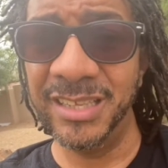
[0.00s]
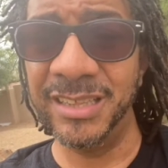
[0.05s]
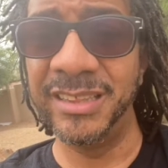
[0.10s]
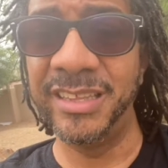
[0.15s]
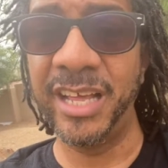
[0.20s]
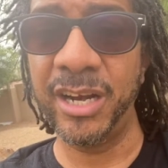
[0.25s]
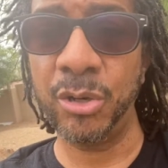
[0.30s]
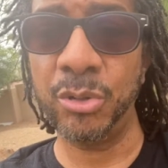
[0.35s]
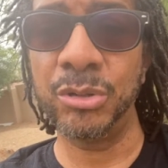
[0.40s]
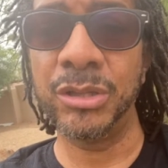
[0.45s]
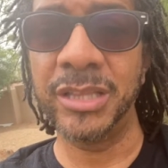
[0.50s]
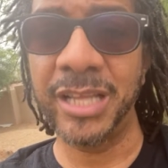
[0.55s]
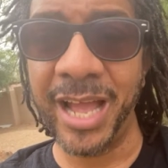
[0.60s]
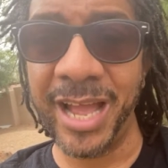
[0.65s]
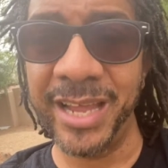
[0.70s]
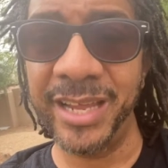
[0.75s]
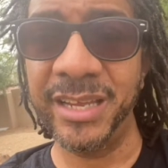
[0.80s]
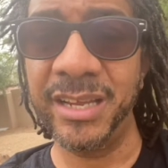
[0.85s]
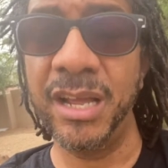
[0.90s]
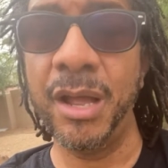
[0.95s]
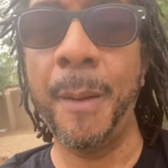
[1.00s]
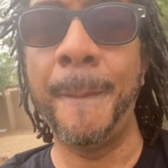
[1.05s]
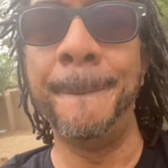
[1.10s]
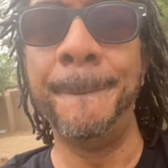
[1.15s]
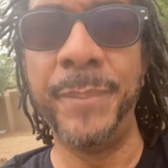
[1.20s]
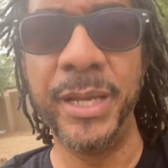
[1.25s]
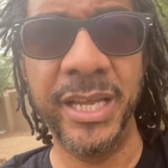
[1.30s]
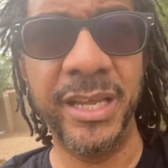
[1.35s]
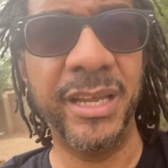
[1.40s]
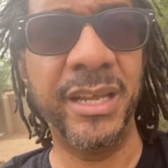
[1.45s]
they don't like
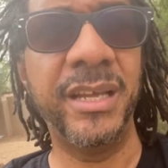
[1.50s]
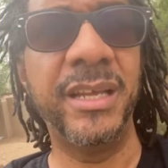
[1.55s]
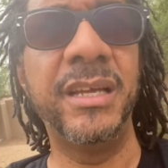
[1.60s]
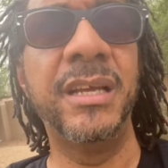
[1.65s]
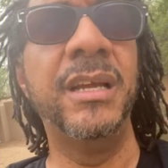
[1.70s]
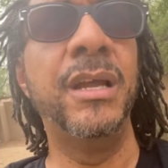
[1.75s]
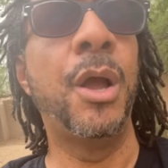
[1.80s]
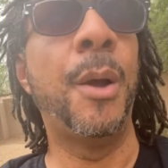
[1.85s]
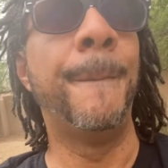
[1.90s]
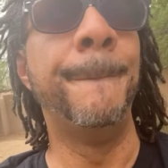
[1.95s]
being